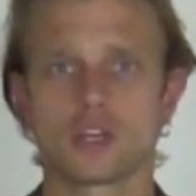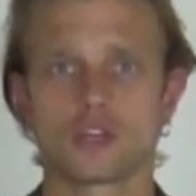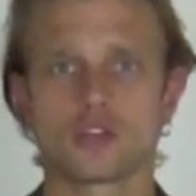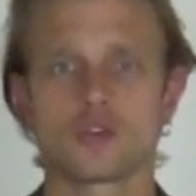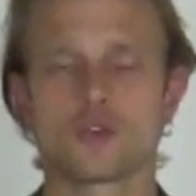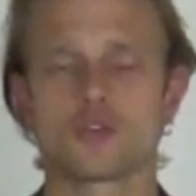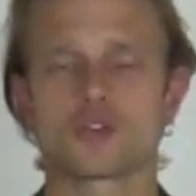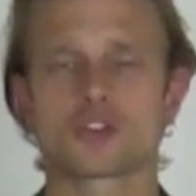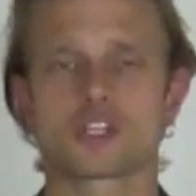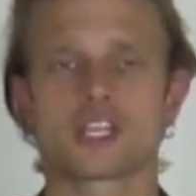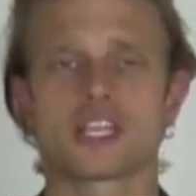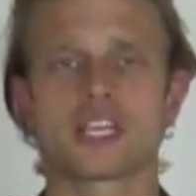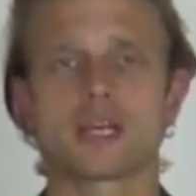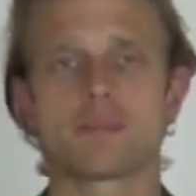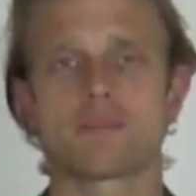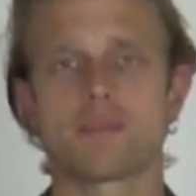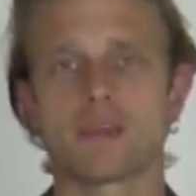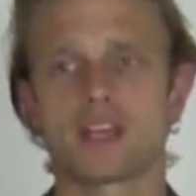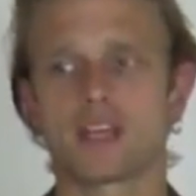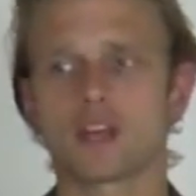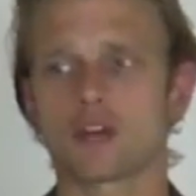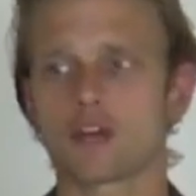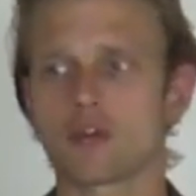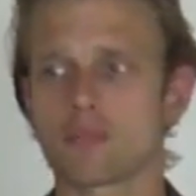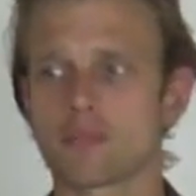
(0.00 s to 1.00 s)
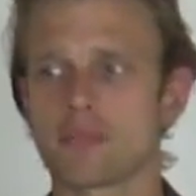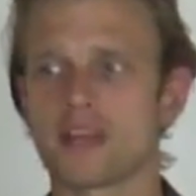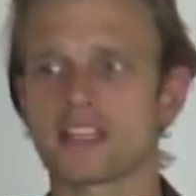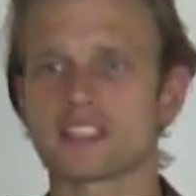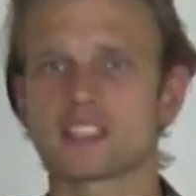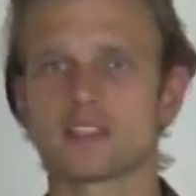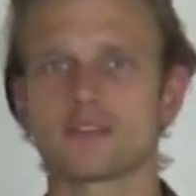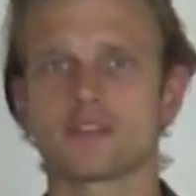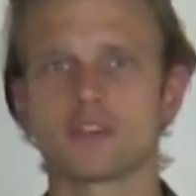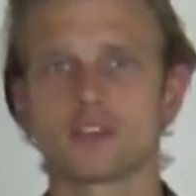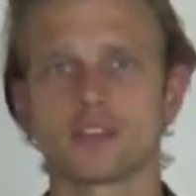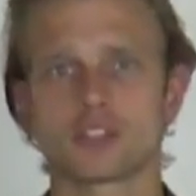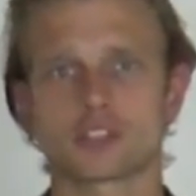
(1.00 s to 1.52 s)
Usually a bigger and
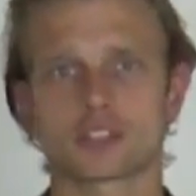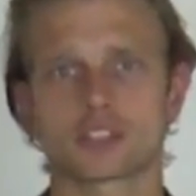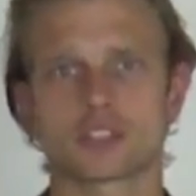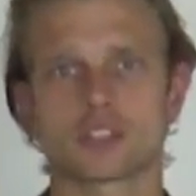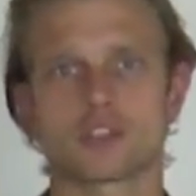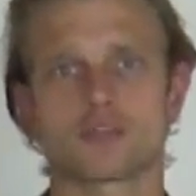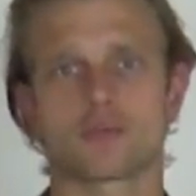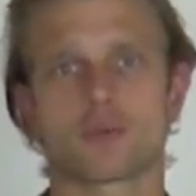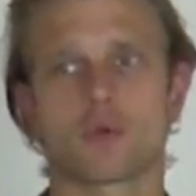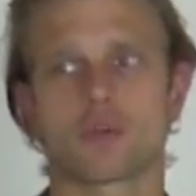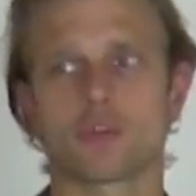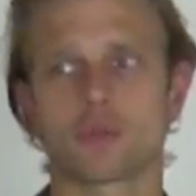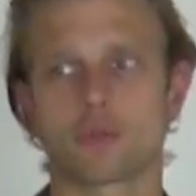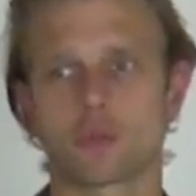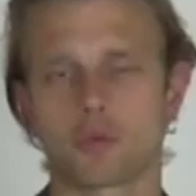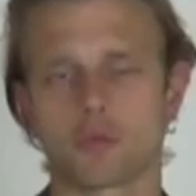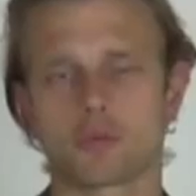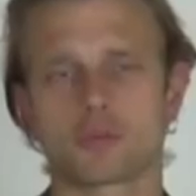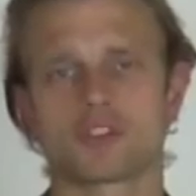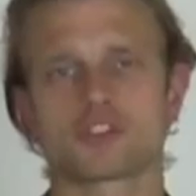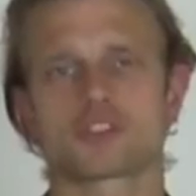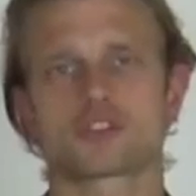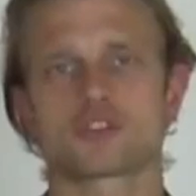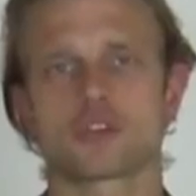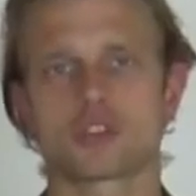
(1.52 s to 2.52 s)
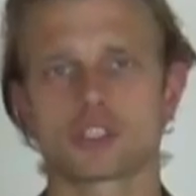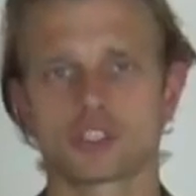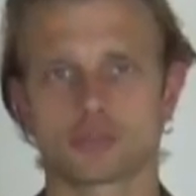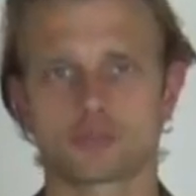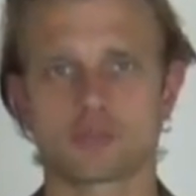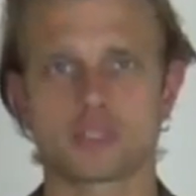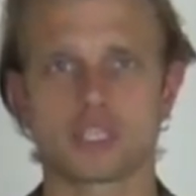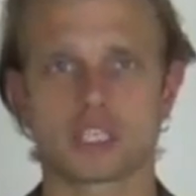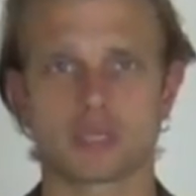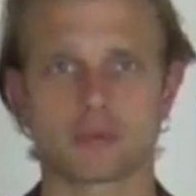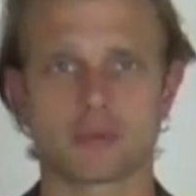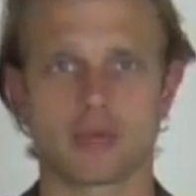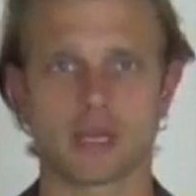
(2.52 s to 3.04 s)
better version of what the woman is trying to
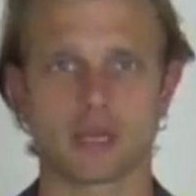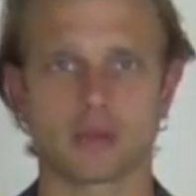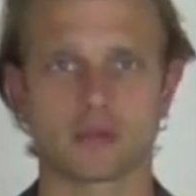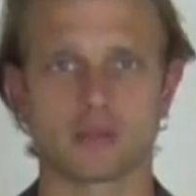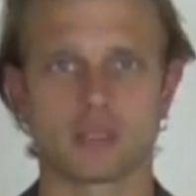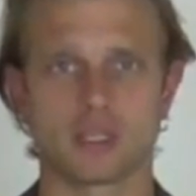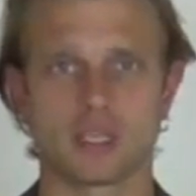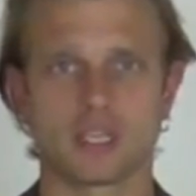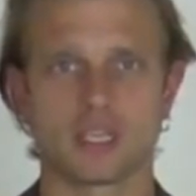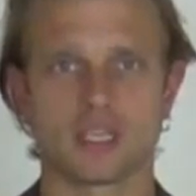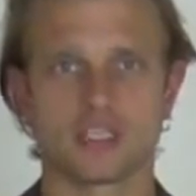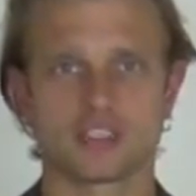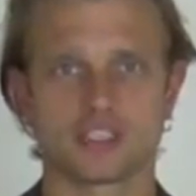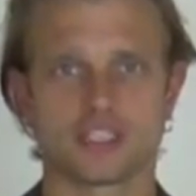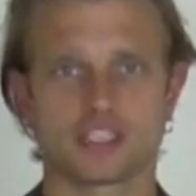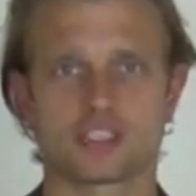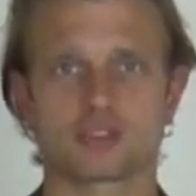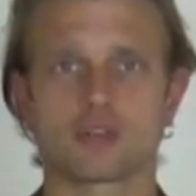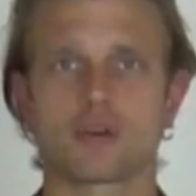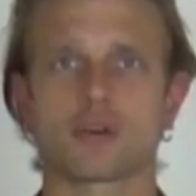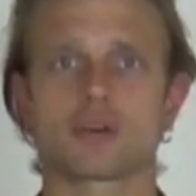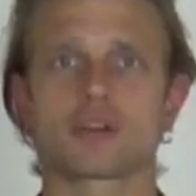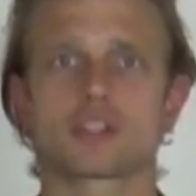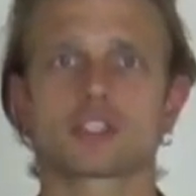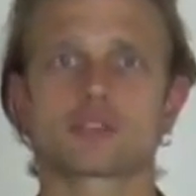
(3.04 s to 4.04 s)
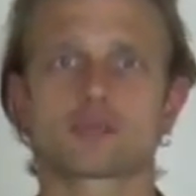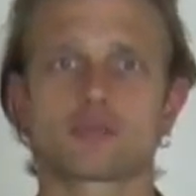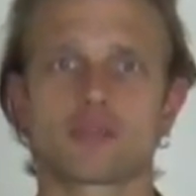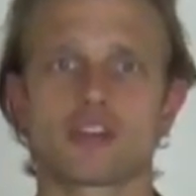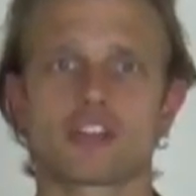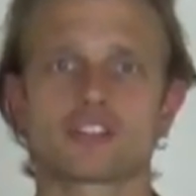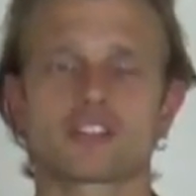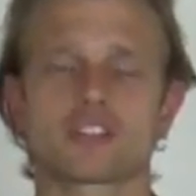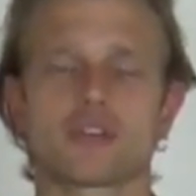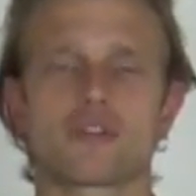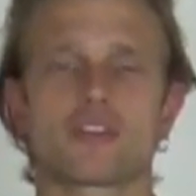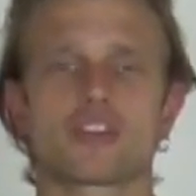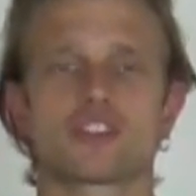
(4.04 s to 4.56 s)
speak about. She's trying to
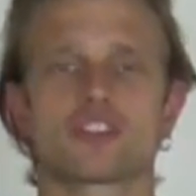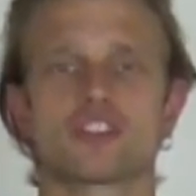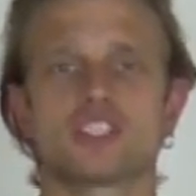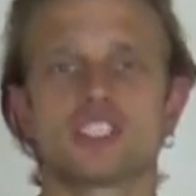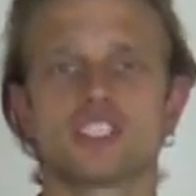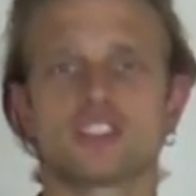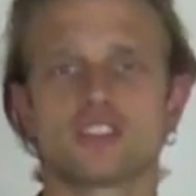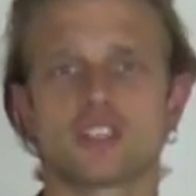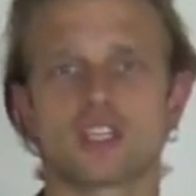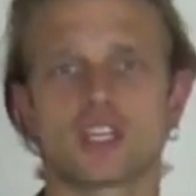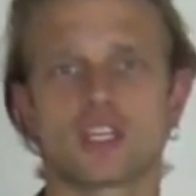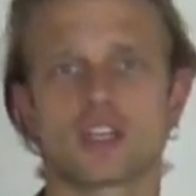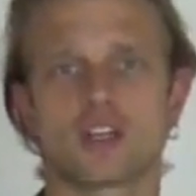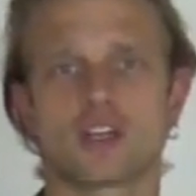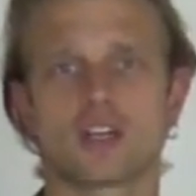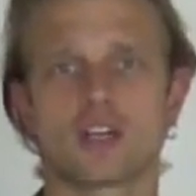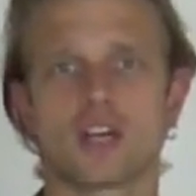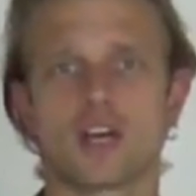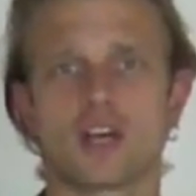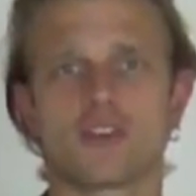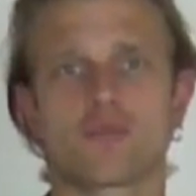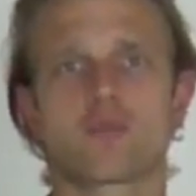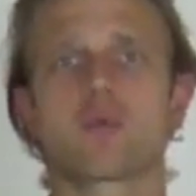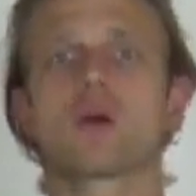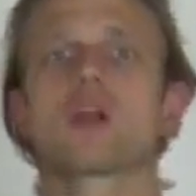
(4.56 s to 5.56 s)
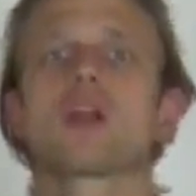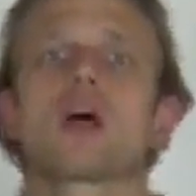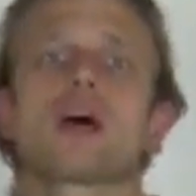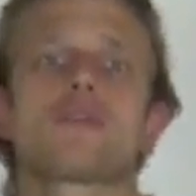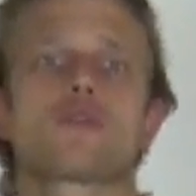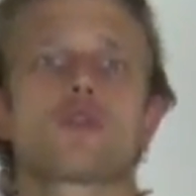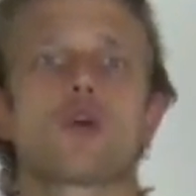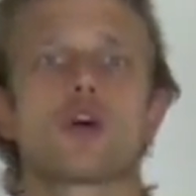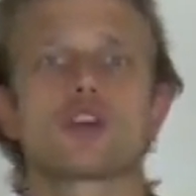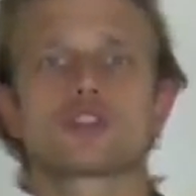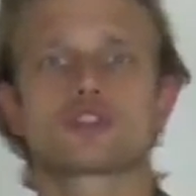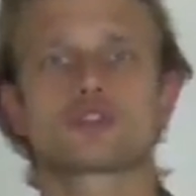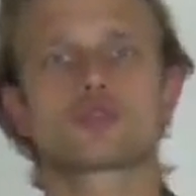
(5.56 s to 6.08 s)
express something she's done in her life. Well,
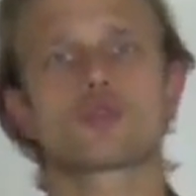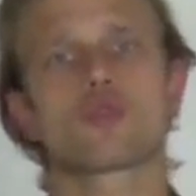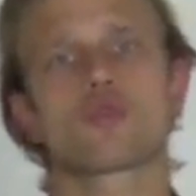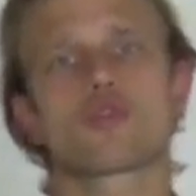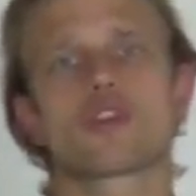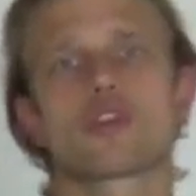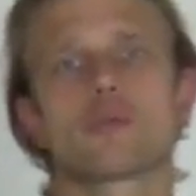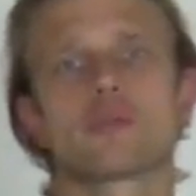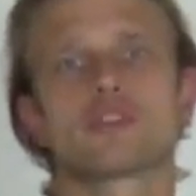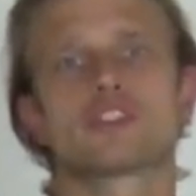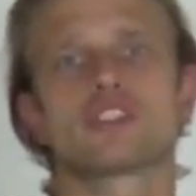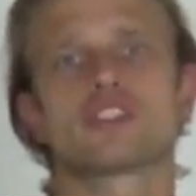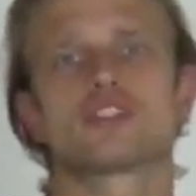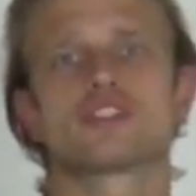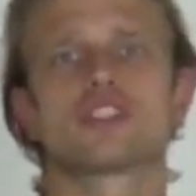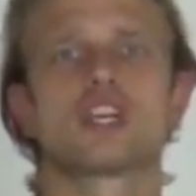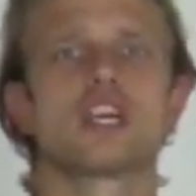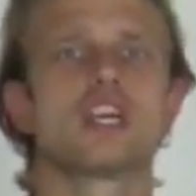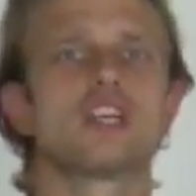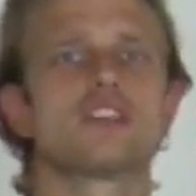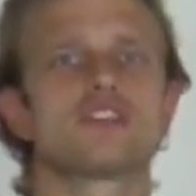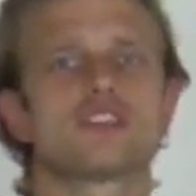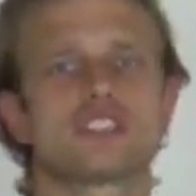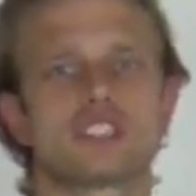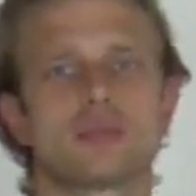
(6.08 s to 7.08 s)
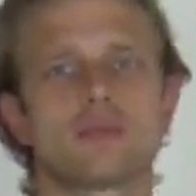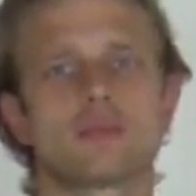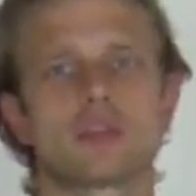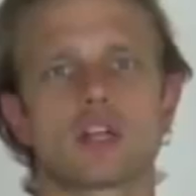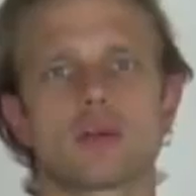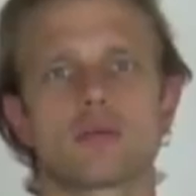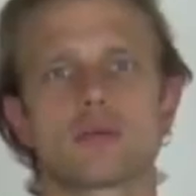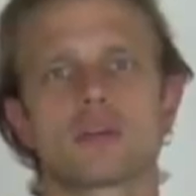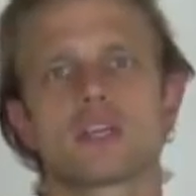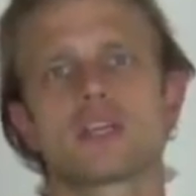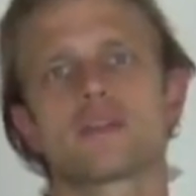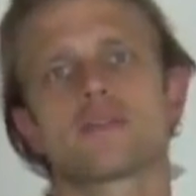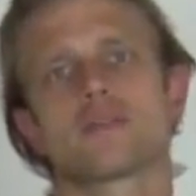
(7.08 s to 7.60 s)
I've got a story which is
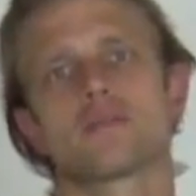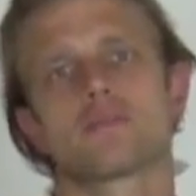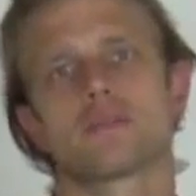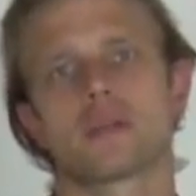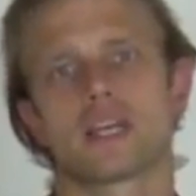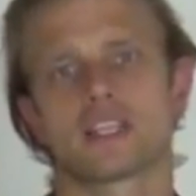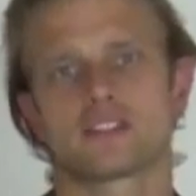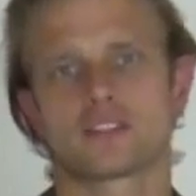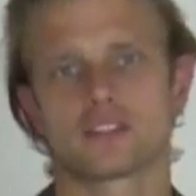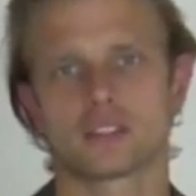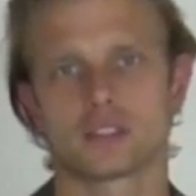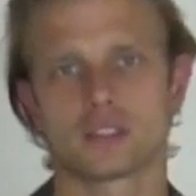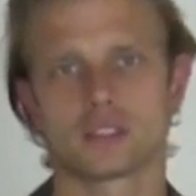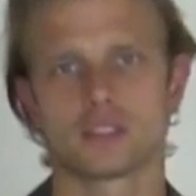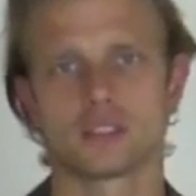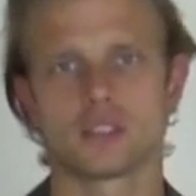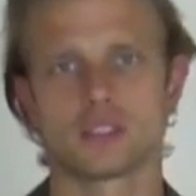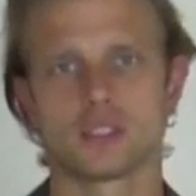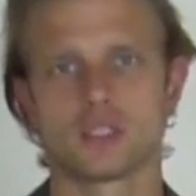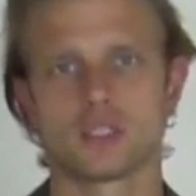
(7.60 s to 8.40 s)
similar but even better.